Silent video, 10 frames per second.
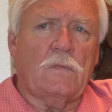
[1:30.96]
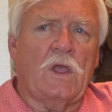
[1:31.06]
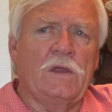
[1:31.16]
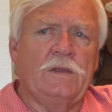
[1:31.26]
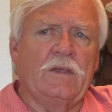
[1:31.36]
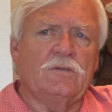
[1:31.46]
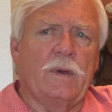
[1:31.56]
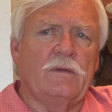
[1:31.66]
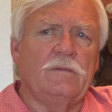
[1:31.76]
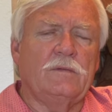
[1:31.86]
it takes
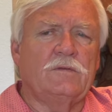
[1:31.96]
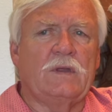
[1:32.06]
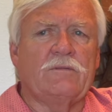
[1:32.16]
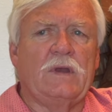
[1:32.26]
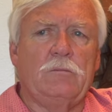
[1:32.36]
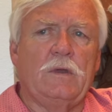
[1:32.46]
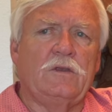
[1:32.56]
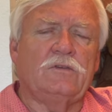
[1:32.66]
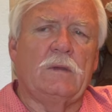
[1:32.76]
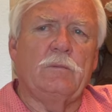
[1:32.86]
about 7, 8
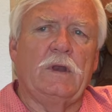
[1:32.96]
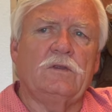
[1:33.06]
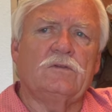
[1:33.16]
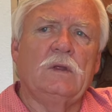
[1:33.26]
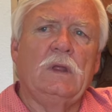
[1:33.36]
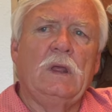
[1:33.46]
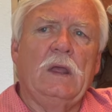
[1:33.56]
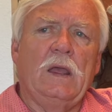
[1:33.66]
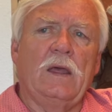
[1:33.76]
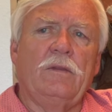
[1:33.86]
minutes, 10 minutes,
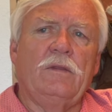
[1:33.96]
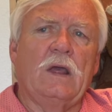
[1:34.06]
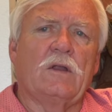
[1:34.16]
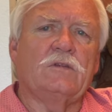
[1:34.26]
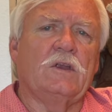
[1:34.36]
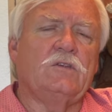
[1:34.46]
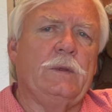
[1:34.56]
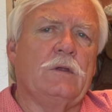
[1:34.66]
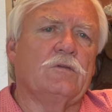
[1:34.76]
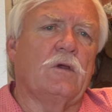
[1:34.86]
and the outside
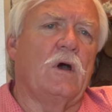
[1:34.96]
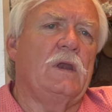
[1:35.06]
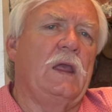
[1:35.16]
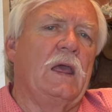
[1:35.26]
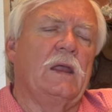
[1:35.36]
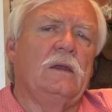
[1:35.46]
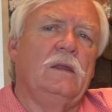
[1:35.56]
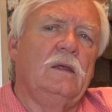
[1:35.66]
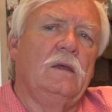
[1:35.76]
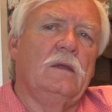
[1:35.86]
speaker's on, and
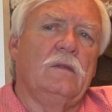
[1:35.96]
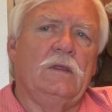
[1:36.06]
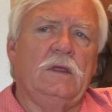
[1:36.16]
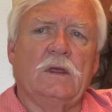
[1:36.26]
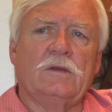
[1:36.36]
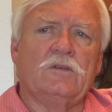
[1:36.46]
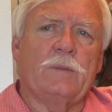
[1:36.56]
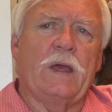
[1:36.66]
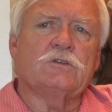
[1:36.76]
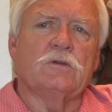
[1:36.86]
the
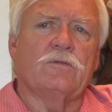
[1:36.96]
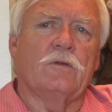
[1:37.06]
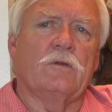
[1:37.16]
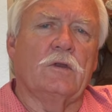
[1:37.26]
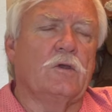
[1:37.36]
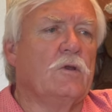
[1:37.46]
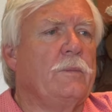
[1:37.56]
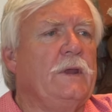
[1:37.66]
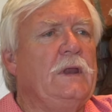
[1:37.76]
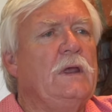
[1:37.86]
dispatcher for Laguna
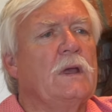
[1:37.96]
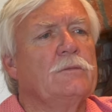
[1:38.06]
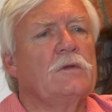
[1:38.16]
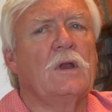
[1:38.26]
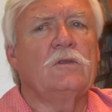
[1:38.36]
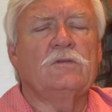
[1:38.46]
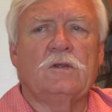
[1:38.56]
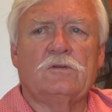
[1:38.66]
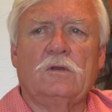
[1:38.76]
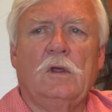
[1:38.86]
PD comes on and
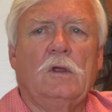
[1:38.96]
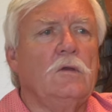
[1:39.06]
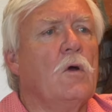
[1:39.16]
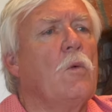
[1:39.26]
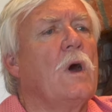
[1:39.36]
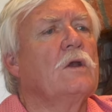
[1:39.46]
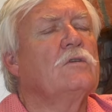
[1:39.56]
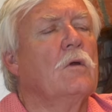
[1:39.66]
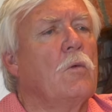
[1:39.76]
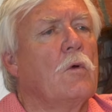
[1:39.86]
says, "No
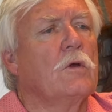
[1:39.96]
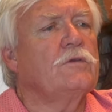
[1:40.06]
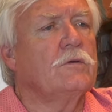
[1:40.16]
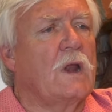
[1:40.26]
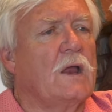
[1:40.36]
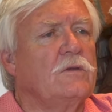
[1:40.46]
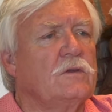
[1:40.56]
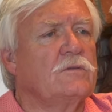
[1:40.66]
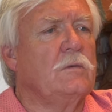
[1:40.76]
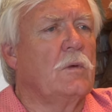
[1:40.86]
wants, no warrants, you're
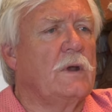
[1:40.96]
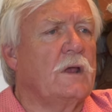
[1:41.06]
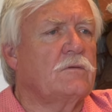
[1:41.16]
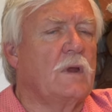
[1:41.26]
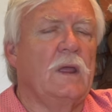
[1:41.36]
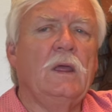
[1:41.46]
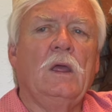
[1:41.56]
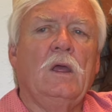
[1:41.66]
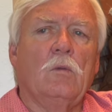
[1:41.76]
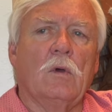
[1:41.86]
961 X-ray."
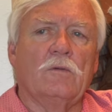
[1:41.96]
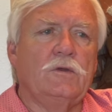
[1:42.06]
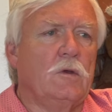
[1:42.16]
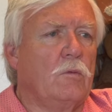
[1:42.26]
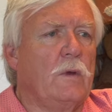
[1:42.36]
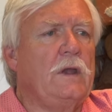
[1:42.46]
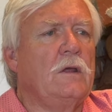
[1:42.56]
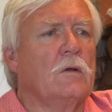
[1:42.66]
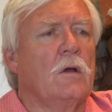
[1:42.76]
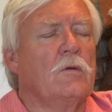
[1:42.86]
Well, if you know
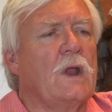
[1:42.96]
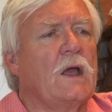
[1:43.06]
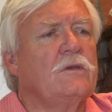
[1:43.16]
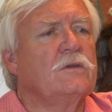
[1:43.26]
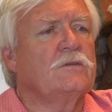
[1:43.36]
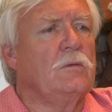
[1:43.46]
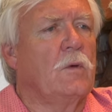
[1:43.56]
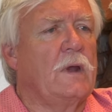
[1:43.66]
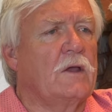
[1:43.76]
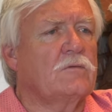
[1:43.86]
radio code,
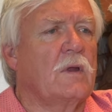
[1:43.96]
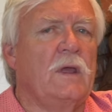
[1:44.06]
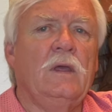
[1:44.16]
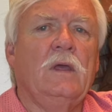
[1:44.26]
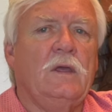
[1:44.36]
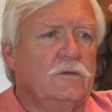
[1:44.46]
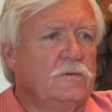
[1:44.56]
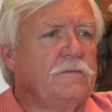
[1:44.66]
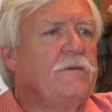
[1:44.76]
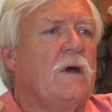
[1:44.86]
961 X-ray
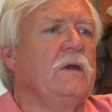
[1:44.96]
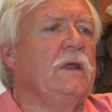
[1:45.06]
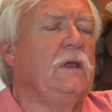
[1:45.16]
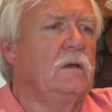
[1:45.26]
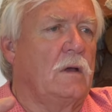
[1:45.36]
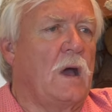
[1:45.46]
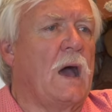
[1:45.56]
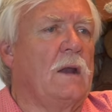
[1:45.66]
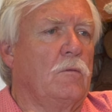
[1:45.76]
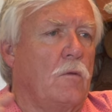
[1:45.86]
is a felony
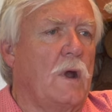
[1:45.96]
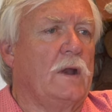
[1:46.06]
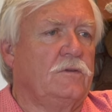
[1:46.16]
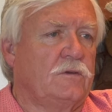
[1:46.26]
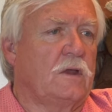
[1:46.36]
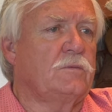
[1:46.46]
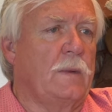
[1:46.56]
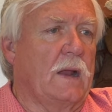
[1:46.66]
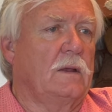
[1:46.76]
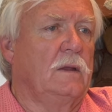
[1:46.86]
hot wanted
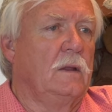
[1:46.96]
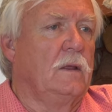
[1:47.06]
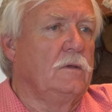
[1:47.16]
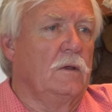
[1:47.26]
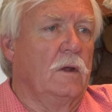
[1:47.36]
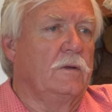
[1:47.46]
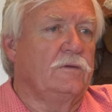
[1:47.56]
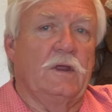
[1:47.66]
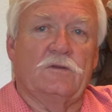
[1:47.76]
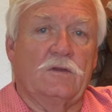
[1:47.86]
suspect. You know,
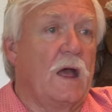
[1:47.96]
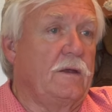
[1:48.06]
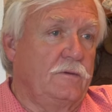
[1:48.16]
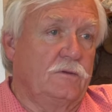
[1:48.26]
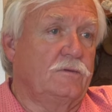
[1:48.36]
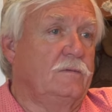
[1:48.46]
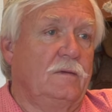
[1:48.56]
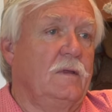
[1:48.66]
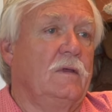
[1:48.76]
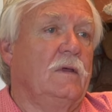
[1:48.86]
it's not just
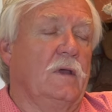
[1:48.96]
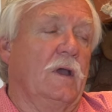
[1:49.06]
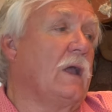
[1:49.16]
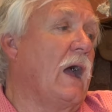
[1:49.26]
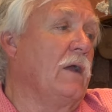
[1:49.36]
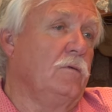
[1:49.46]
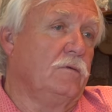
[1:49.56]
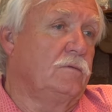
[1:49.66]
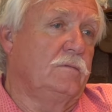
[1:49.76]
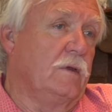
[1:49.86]
a guy
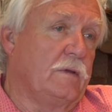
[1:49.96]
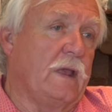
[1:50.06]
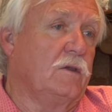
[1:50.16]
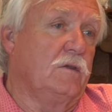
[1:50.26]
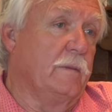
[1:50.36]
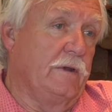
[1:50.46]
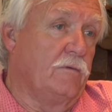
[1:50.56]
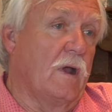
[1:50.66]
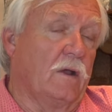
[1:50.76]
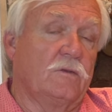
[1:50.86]
who's, you know, taking too many
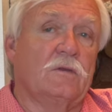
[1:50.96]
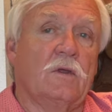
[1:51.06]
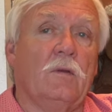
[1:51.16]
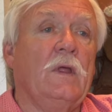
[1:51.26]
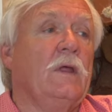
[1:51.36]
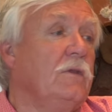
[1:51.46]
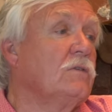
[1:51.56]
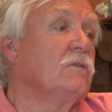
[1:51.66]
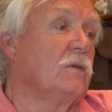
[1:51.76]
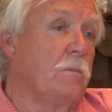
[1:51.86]
drugs. So
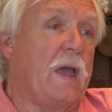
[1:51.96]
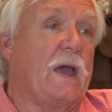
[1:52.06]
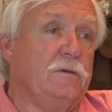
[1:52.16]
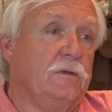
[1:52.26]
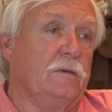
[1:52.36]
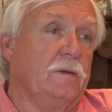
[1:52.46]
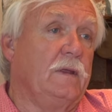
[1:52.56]
this is a bad dude.